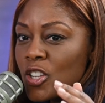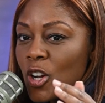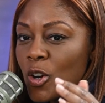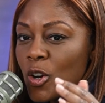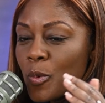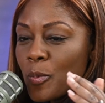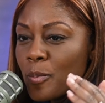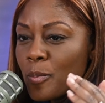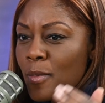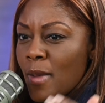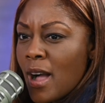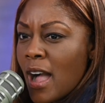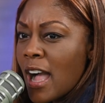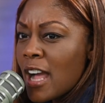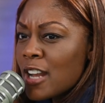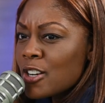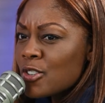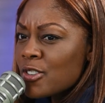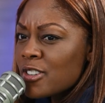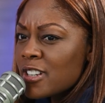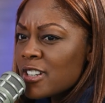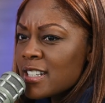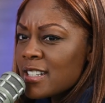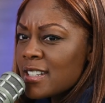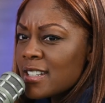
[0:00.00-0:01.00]

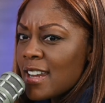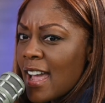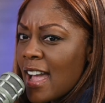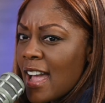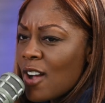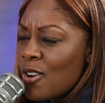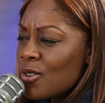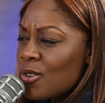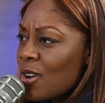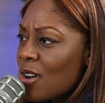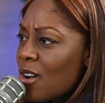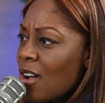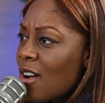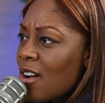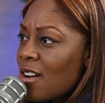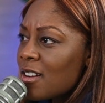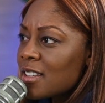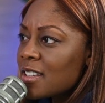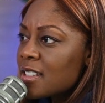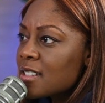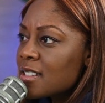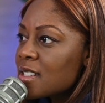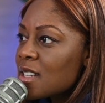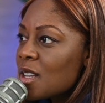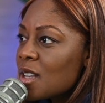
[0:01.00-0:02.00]
Moderate alcohol
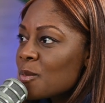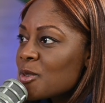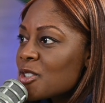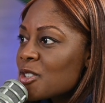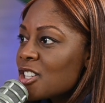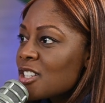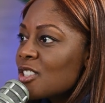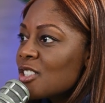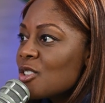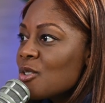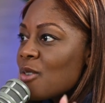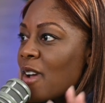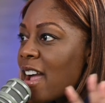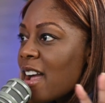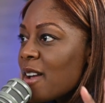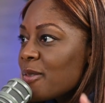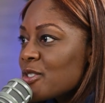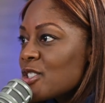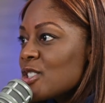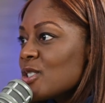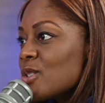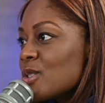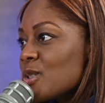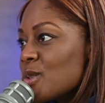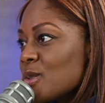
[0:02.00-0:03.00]
consumption. You have
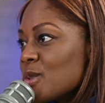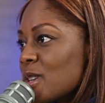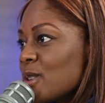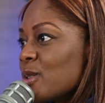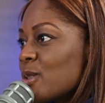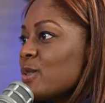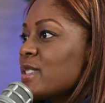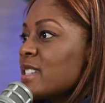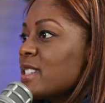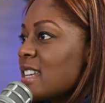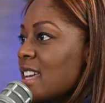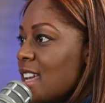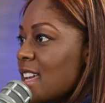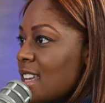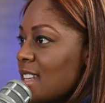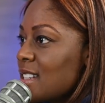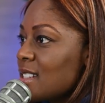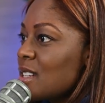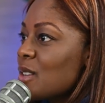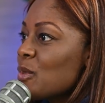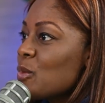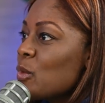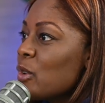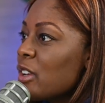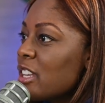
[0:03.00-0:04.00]
to do those things.
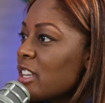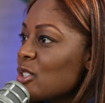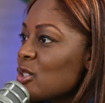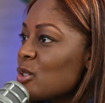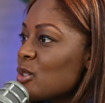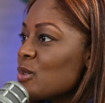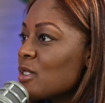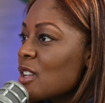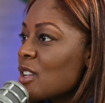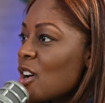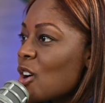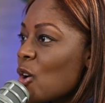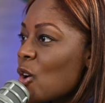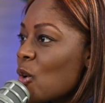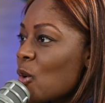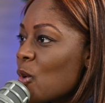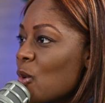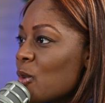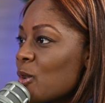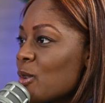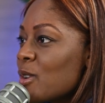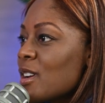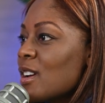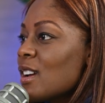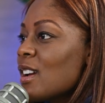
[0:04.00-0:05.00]
And we do
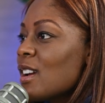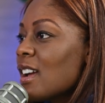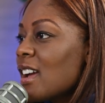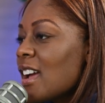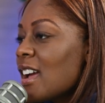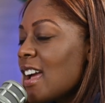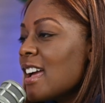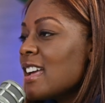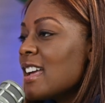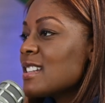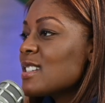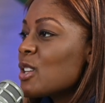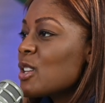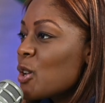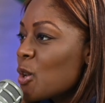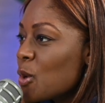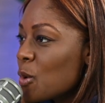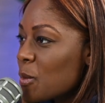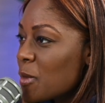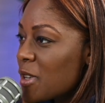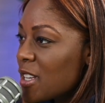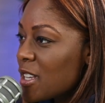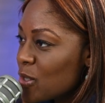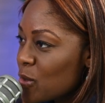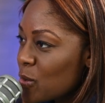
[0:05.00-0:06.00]
know as
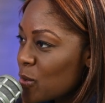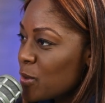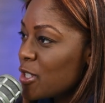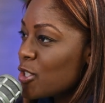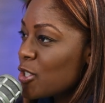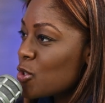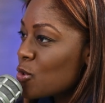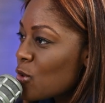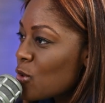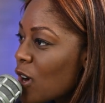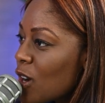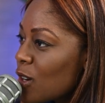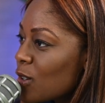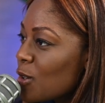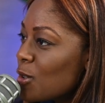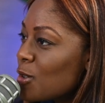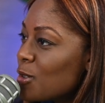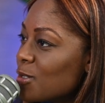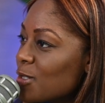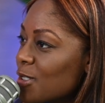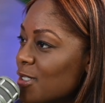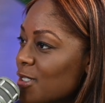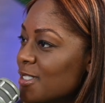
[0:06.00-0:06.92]
humans, we struggle